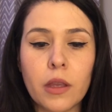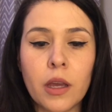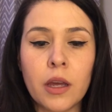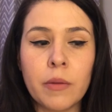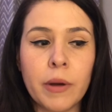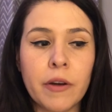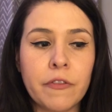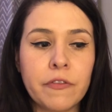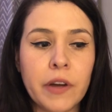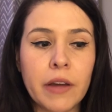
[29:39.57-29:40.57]
at about
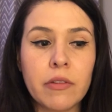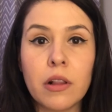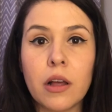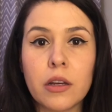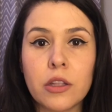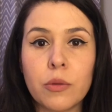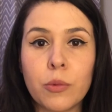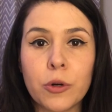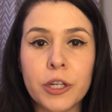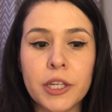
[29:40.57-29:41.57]
5 o'clock in the
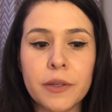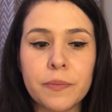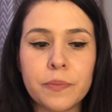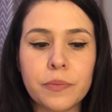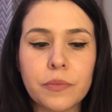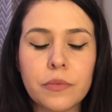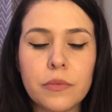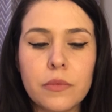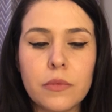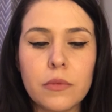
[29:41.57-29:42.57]
morning,
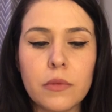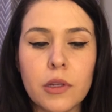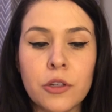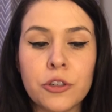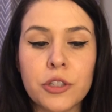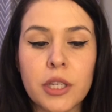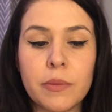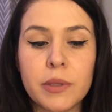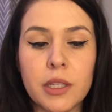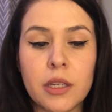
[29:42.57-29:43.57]
a nurse
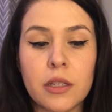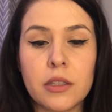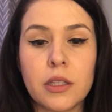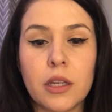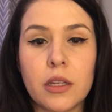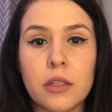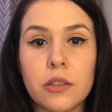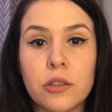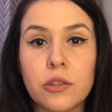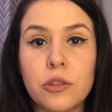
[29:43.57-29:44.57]
comes in and
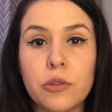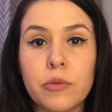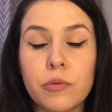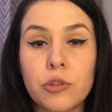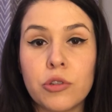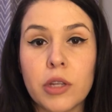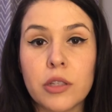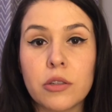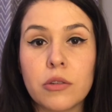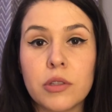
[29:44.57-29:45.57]
says, would you like
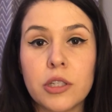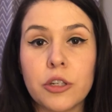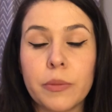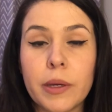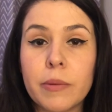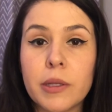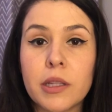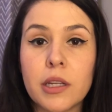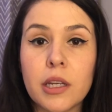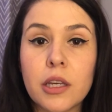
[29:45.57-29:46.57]
to go see your baby in
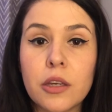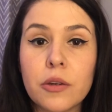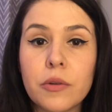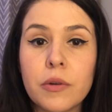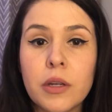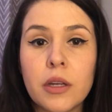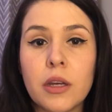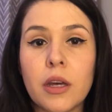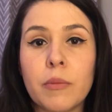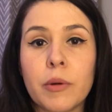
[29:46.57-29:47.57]
the NICU?
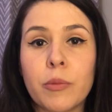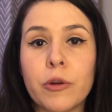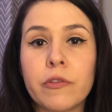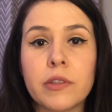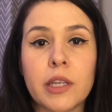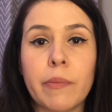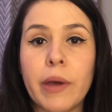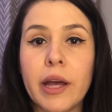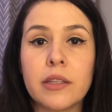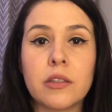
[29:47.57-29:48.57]
And my boyfriend's like
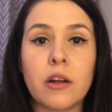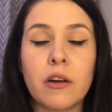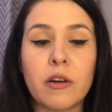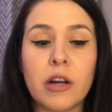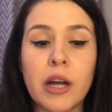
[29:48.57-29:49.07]
passed out